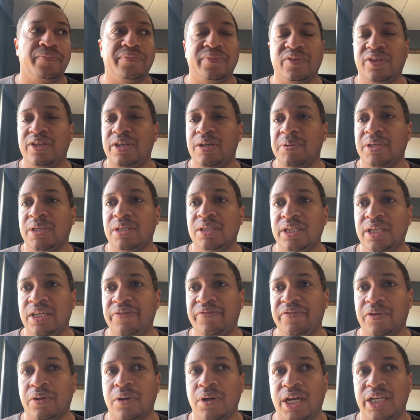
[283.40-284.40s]
Typically
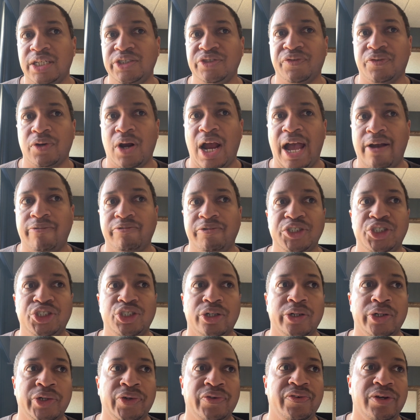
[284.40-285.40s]
for us, for hot
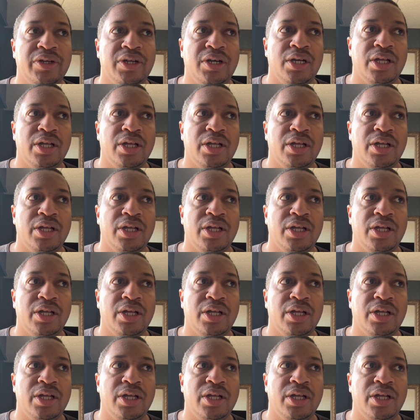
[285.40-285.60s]
reserve,